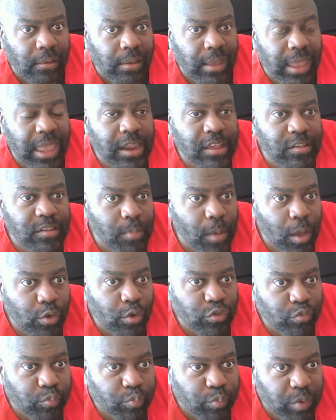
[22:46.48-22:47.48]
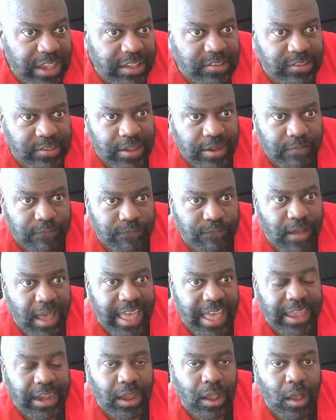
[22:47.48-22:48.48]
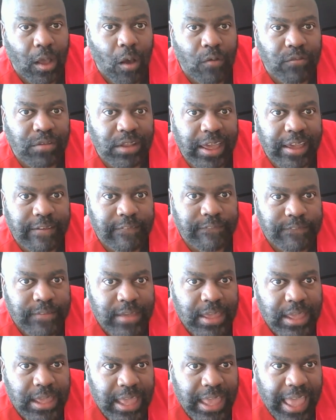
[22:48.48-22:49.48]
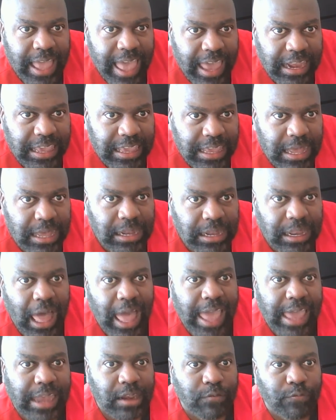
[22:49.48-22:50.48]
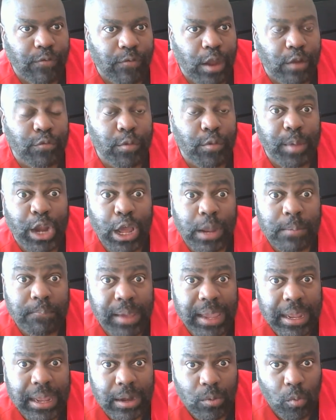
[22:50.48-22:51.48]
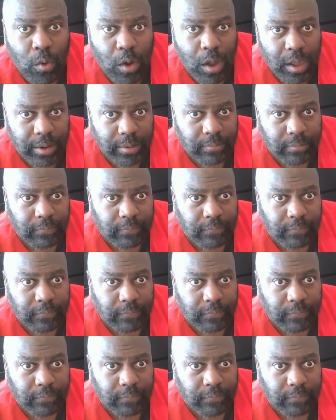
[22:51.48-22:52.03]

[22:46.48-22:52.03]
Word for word: In his most recent fight, Kovalev had a young lion in front of him, an unbeaten one.